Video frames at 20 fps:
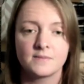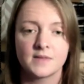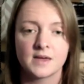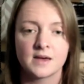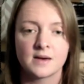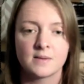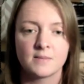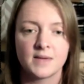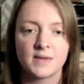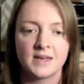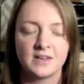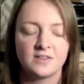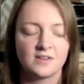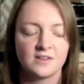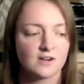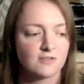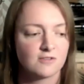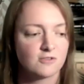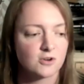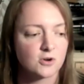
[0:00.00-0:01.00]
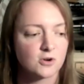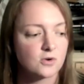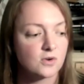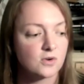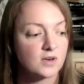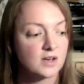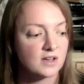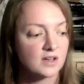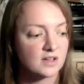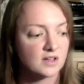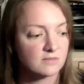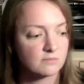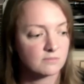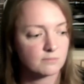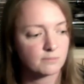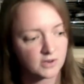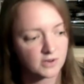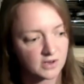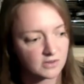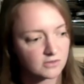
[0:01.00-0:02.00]
anything I've recorded, I can
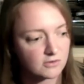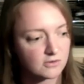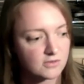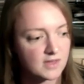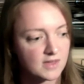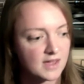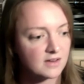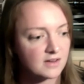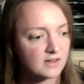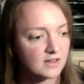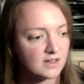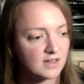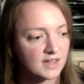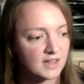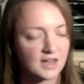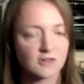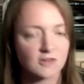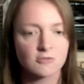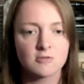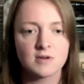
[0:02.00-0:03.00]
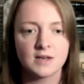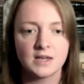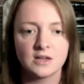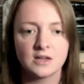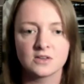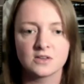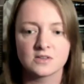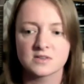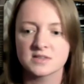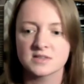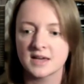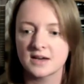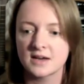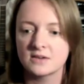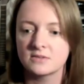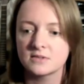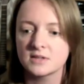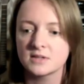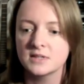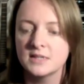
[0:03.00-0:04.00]
put it through there and I can get a really good sound,